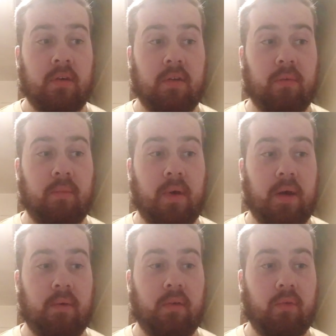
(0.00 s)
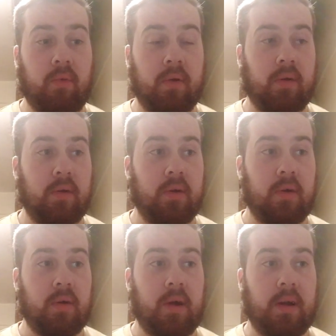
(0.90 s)
some errands run
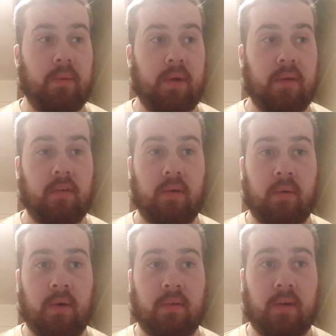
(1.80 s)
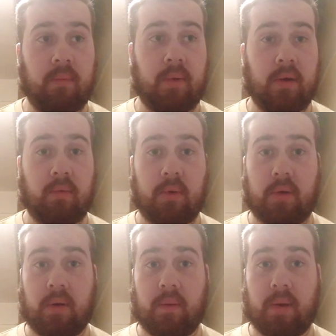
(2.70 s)
anyway, so I was like, might as well
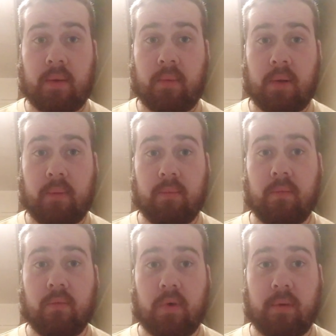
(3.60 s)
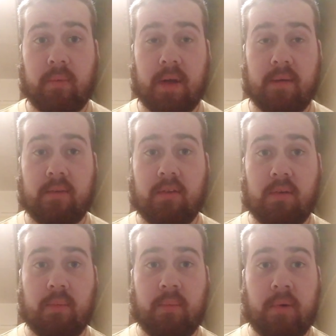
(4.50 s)
go out there while I'm running my errands.
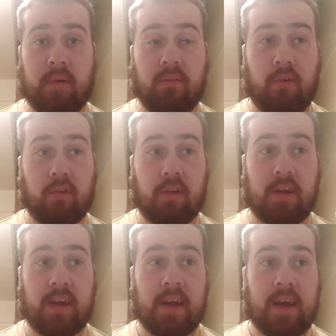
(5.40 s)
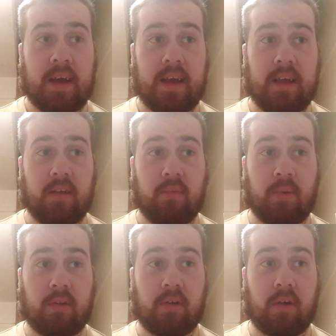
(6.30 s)
But unfortunately, he's
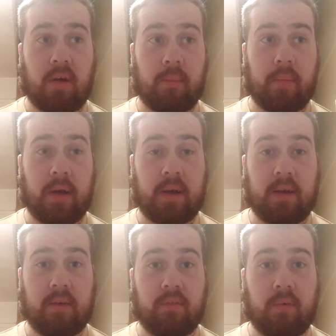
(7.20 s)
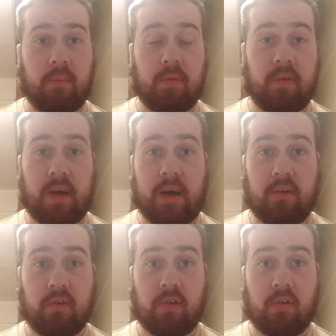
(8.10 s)
busy unpacking from moving
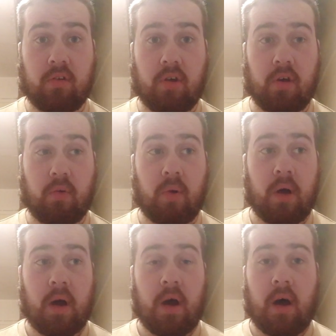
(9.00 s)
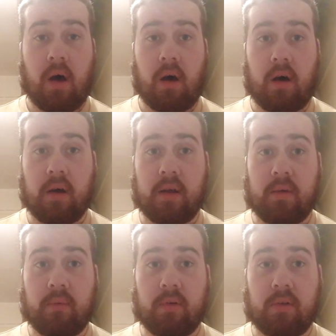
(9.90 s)
house, so I
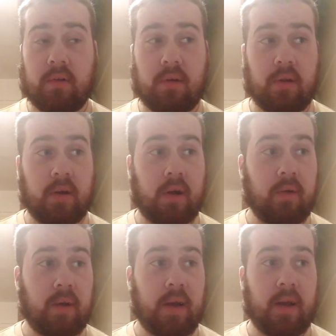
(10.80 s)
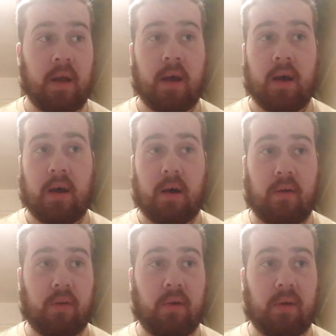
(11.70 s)
was like, okay,
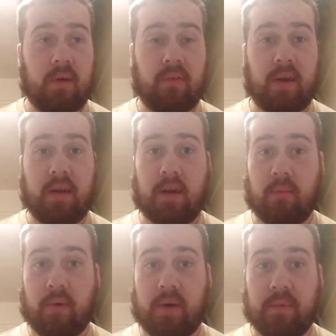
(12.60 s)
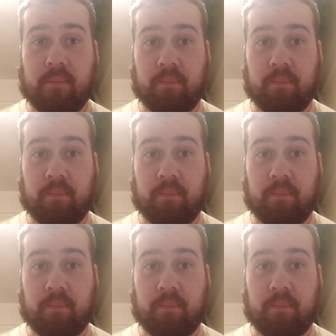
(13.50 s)
I'll have to do it another day, don't worry.